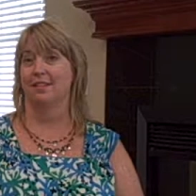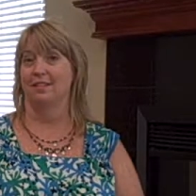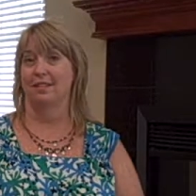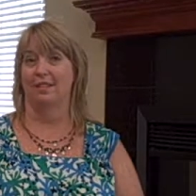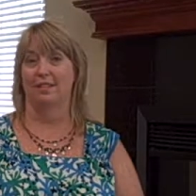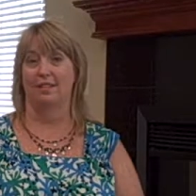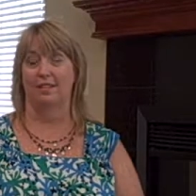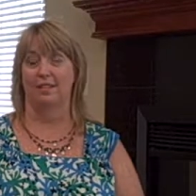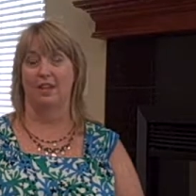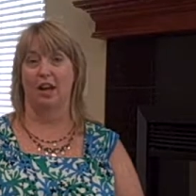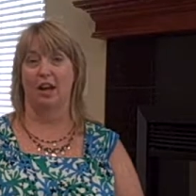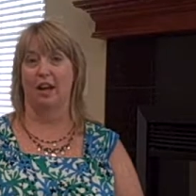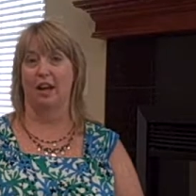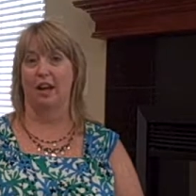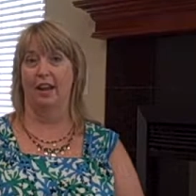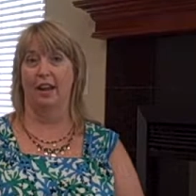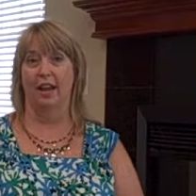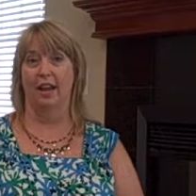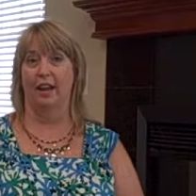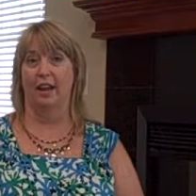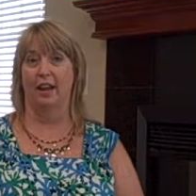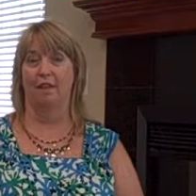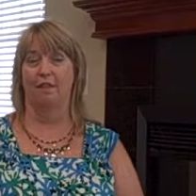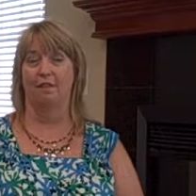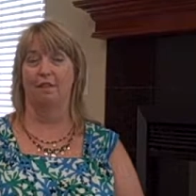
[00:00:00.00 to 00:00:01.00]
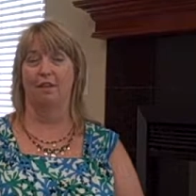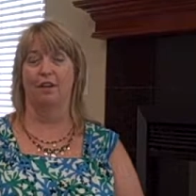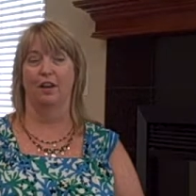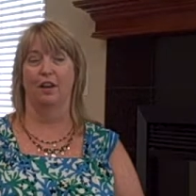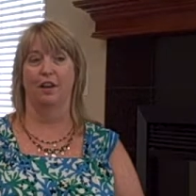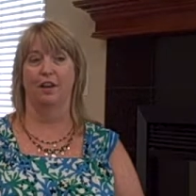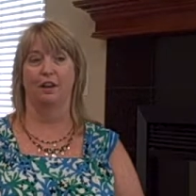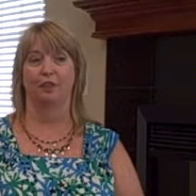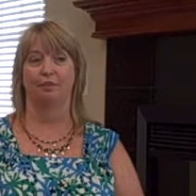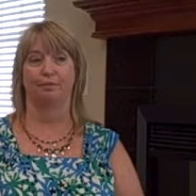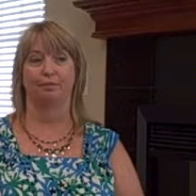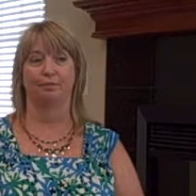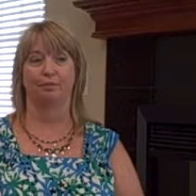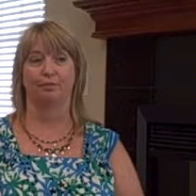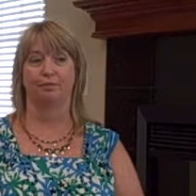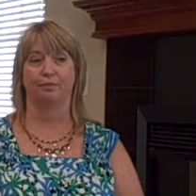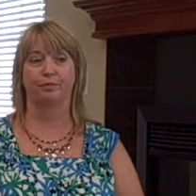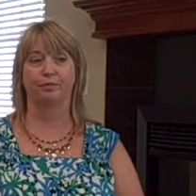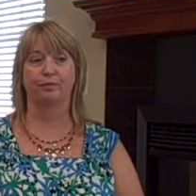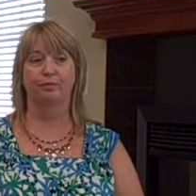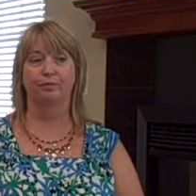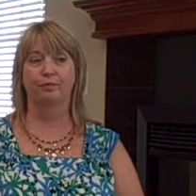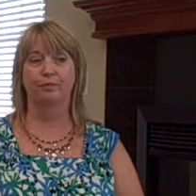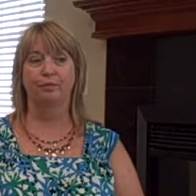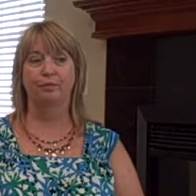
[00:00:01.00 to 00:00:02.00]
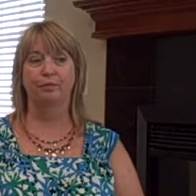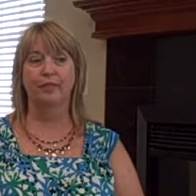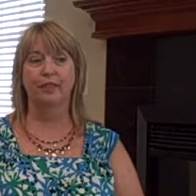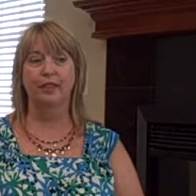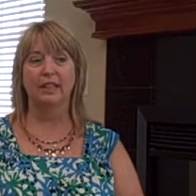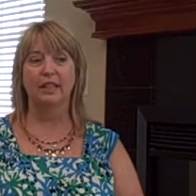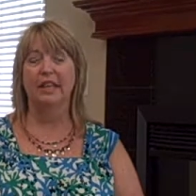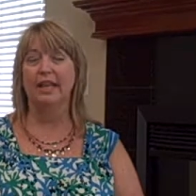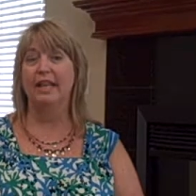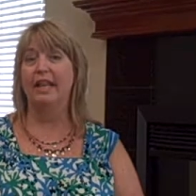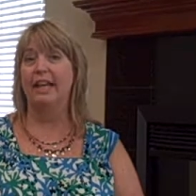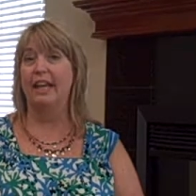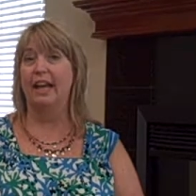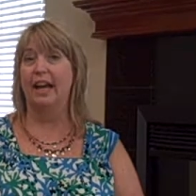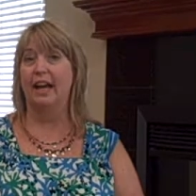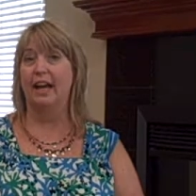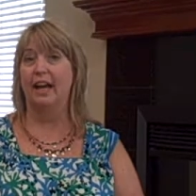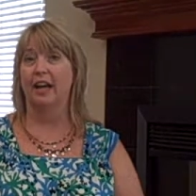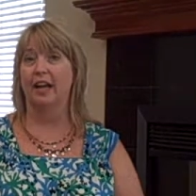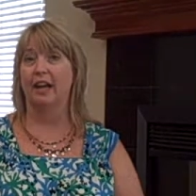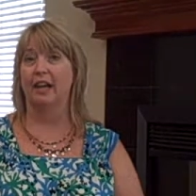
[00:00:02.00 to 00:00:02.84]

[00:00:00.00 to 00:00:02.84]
does not have any